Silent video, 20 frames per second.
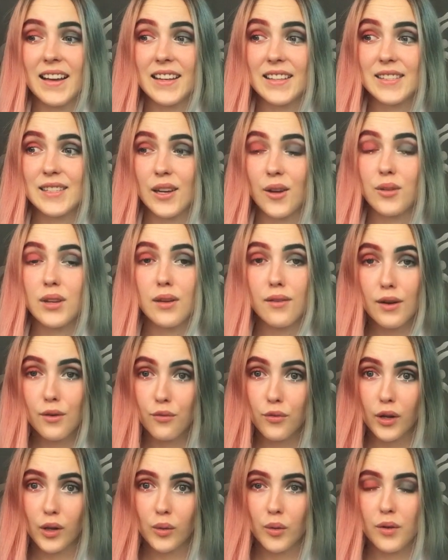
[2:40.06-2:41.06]
So give it a
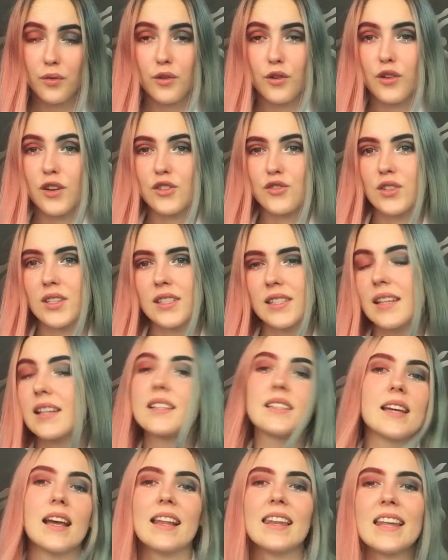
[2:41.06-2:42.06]
follow if you're
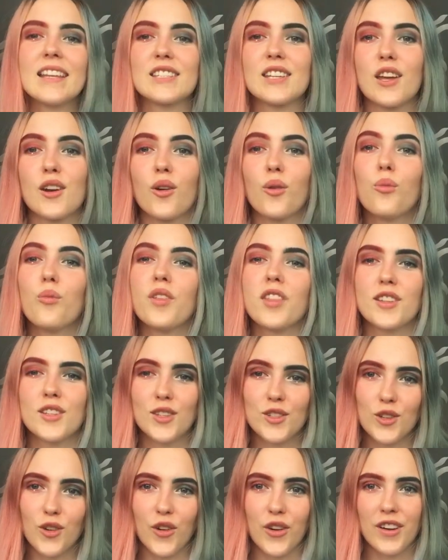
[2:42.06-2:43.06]
interested, and let's get on with the
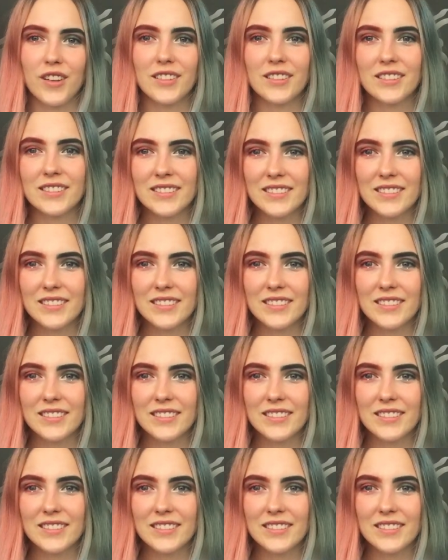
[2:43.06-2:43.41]
tutorial.